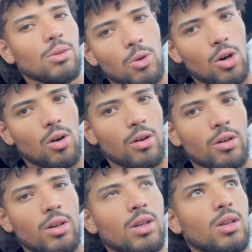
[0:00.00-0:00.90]
ball
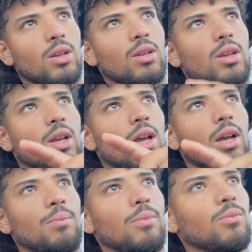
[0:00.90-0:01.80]
harder.
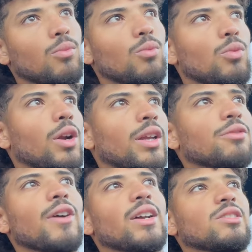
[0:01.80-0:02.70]
I'm running
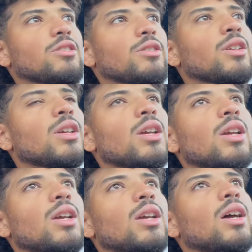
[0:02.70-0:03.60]
faster.
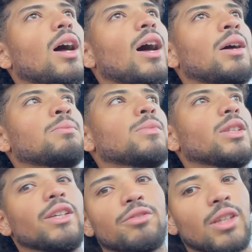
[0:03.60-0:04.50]
I'm
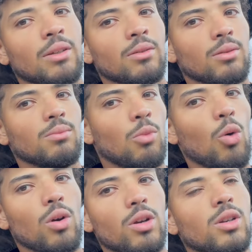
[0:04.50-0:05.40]
lifting
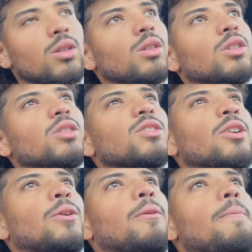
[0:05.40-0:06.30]
more.
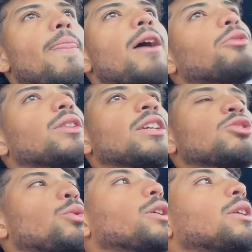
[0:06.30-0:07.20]
So everything's
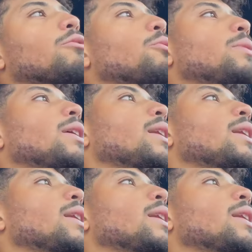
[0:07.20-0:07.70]
working for me, and